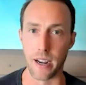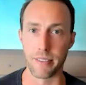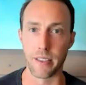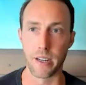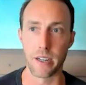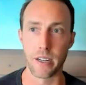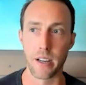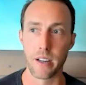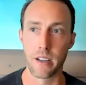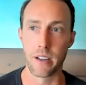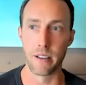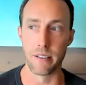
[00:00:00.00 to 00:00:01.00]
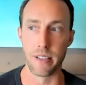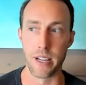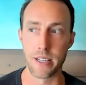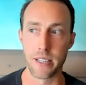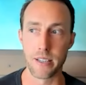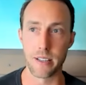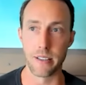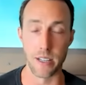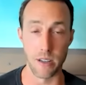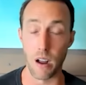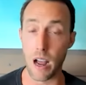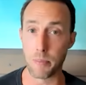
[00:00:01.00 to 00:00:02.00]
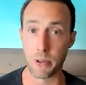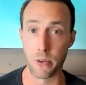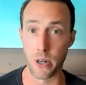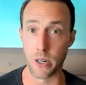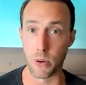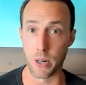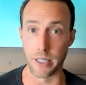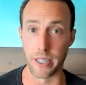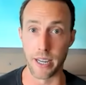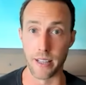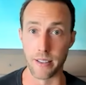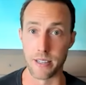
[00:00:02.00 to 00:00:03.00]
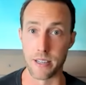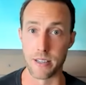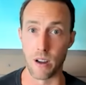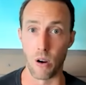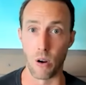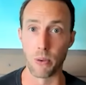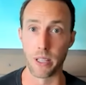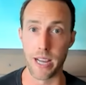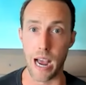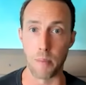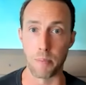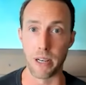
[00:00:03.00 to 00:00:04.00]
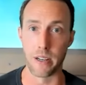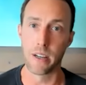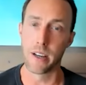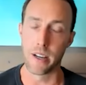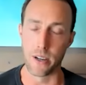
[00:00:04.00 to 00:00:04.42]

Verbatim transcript: I think this all happened very quickly. Again, this has all really happened.